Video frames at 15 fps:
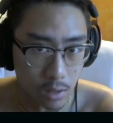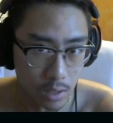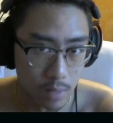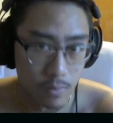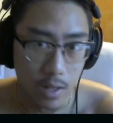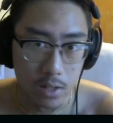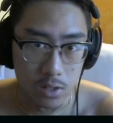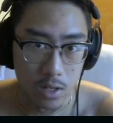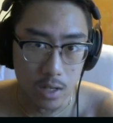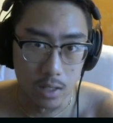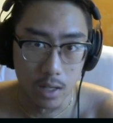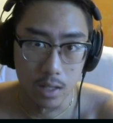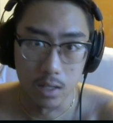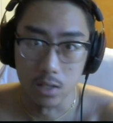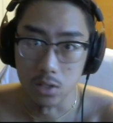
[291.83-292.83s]
not saying
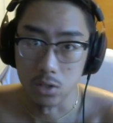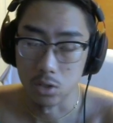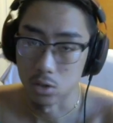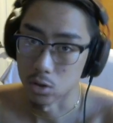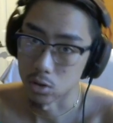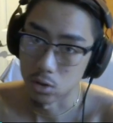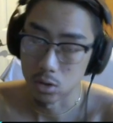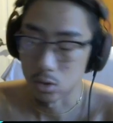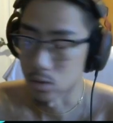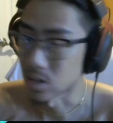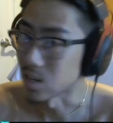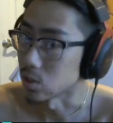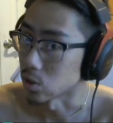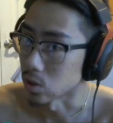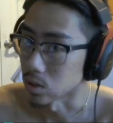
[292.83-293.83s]
that
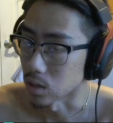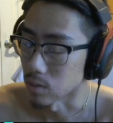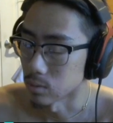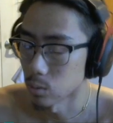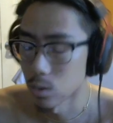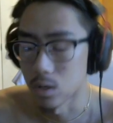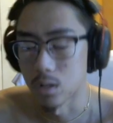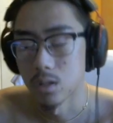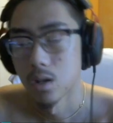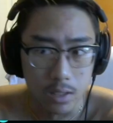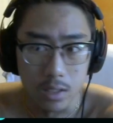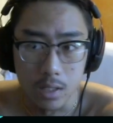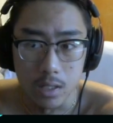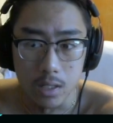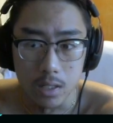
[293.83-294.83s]
teens shouldn't get rewarded,
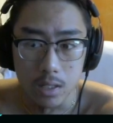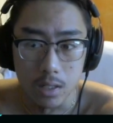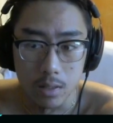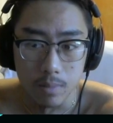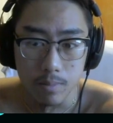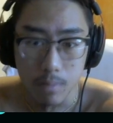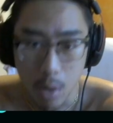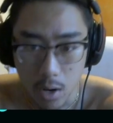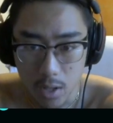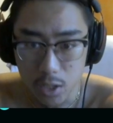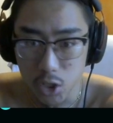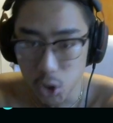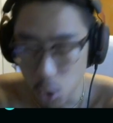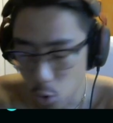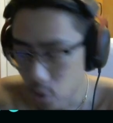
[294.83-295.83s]
the
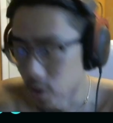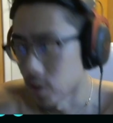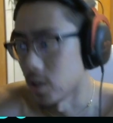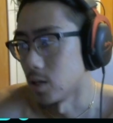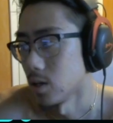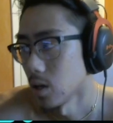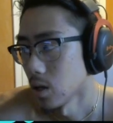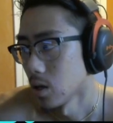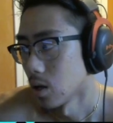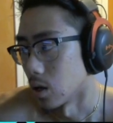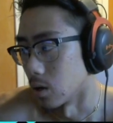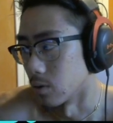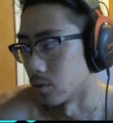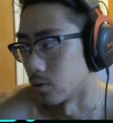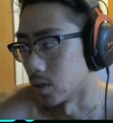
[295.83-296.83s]
majority
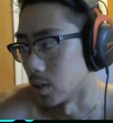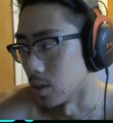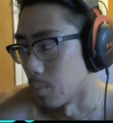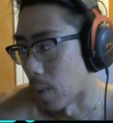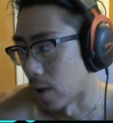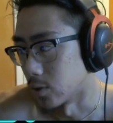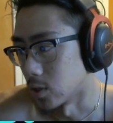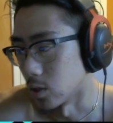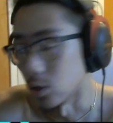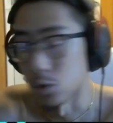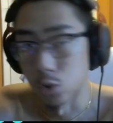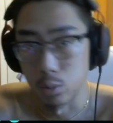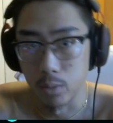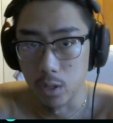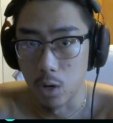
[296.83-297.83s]
of the bounty
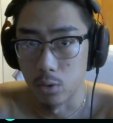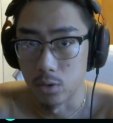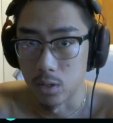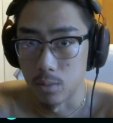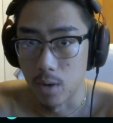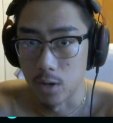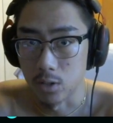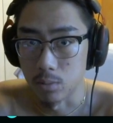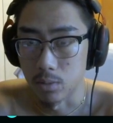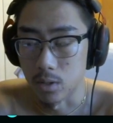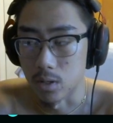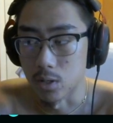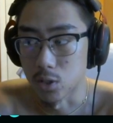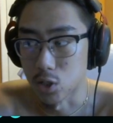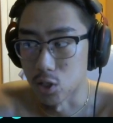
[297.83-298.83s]
should be going to the monster
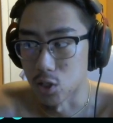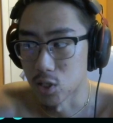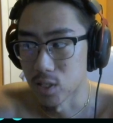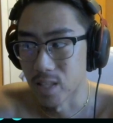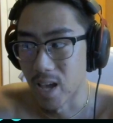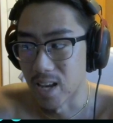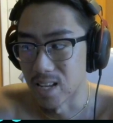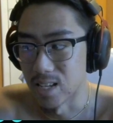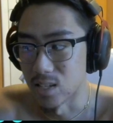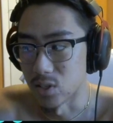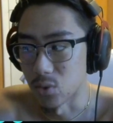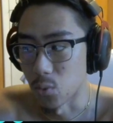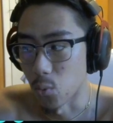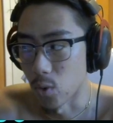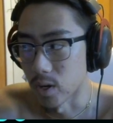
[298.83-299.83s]
player, since that is
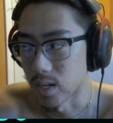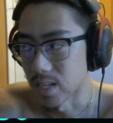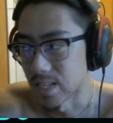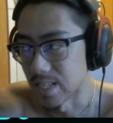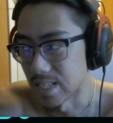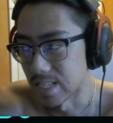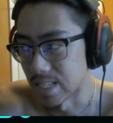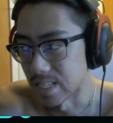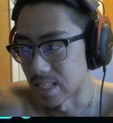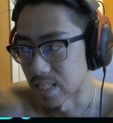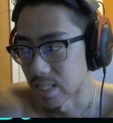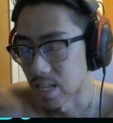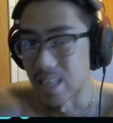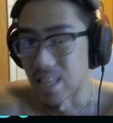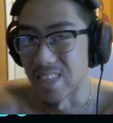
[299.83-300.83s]
what
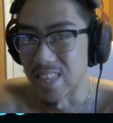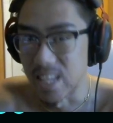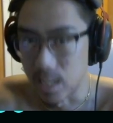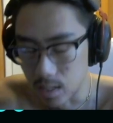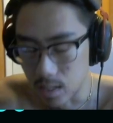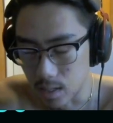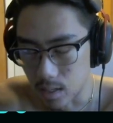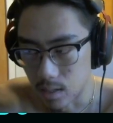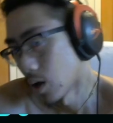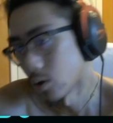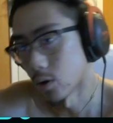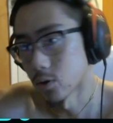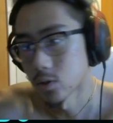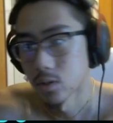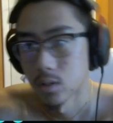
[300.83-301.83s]
is needed. Who
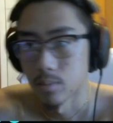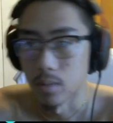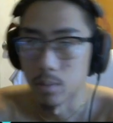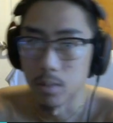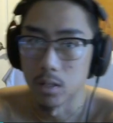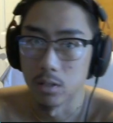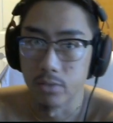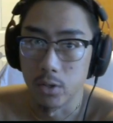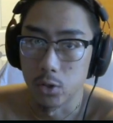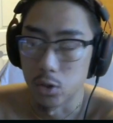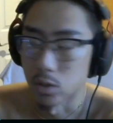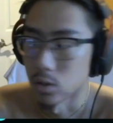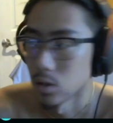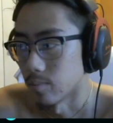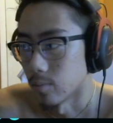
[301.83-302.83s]
knows? Maybe in the
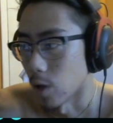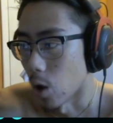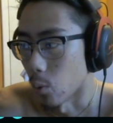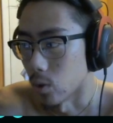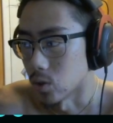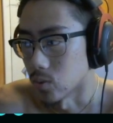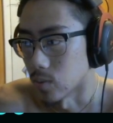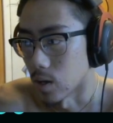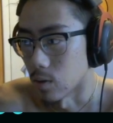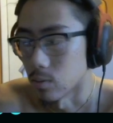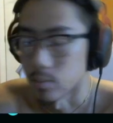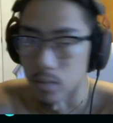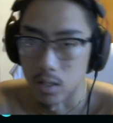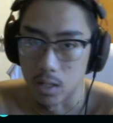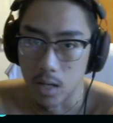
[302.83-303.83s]
future, long ways from now,
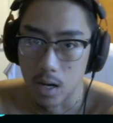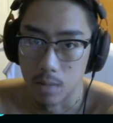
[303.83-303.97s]
they can add